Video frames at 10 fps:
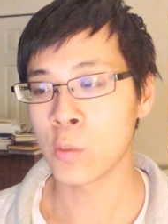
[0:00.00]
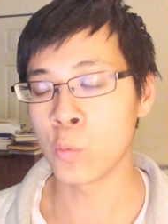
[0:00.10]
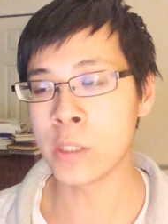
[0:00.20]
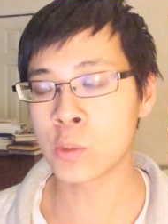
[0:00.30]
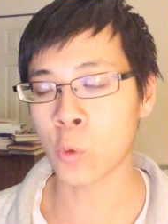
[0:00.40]

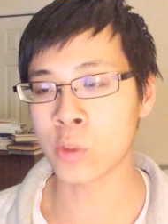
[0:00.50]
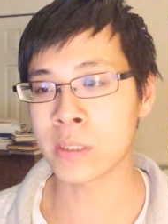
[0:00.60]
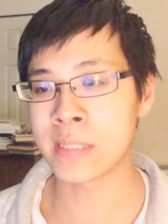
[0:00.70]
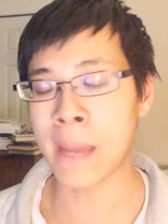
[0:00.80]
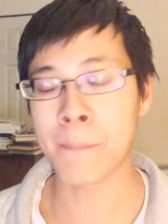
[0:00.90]

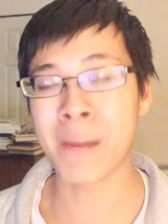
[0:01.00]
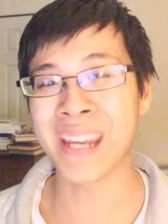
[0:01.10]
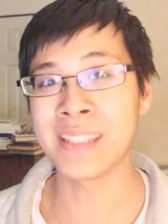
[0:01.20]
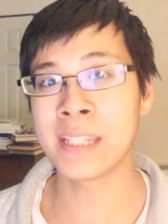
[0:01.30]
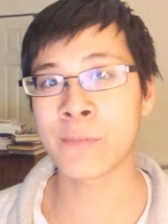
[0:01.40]
resources that
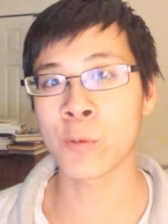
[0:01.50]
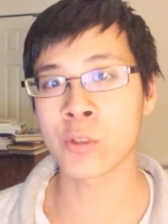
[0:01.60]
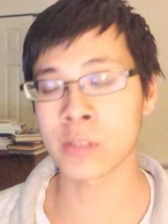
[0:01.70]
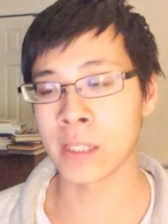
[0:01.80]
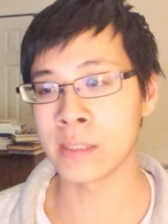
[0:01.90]
might differ
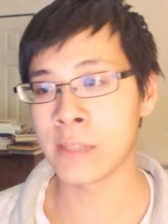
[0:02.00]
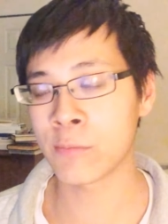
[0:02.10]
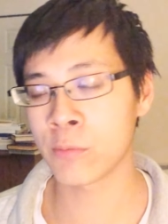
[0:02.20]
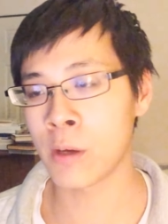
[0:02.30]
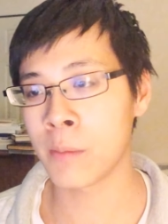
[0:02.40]
slightly
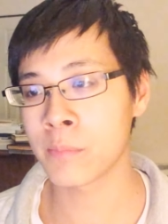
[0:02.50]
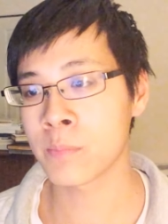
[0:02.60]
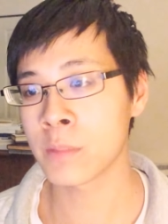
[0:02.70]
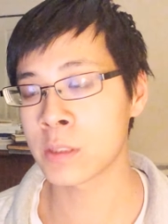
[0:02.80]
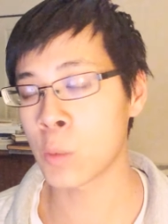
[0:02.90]
from
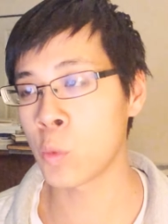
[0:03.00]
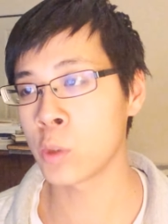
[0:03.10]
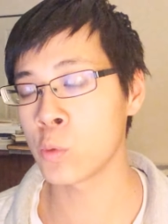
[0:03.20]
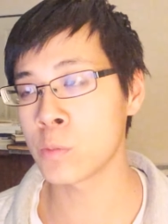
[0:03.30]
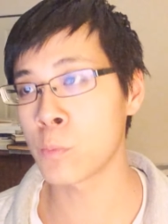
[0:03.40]

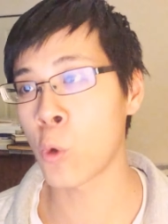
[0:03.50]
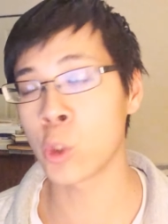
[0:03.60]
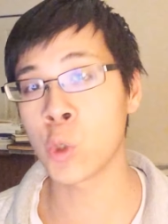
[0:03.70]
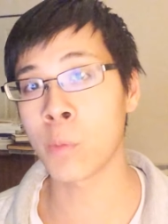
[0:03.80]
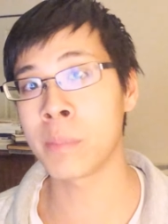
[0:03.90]
someone who's more
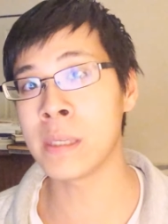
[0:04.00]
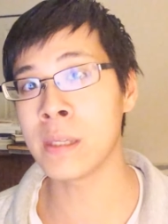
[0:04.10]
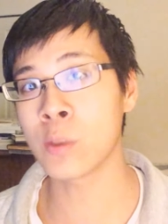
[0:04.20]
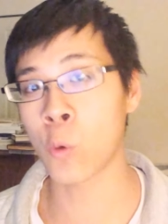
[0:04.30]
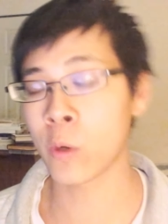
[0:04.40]

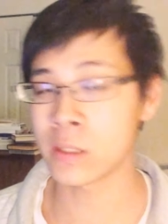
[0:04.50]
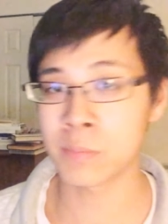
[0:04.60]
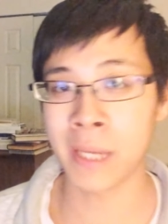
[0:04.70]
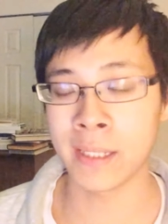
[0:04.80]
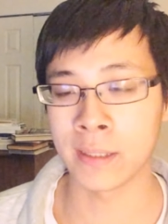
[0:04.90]
European or
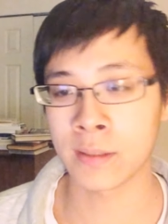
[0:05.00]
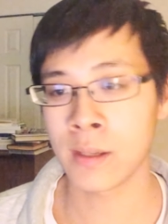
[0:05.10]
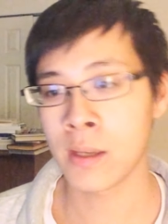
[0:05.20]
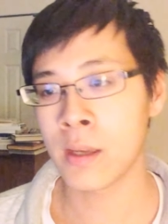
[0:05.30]
Hispanic.